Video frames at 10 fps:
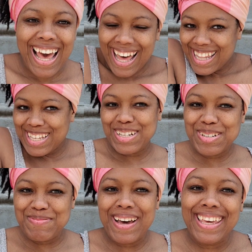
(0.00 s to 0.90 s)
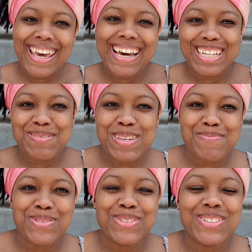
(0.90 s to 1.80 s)
Hello, my chaotic
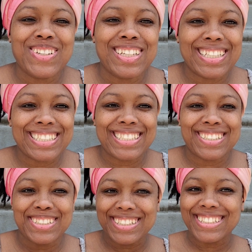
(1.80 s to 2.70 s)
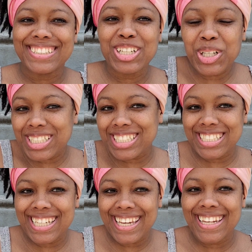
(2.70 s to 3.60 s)
people. It's your girl
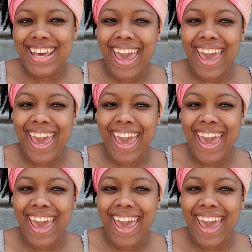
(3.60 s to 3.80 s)
Christian,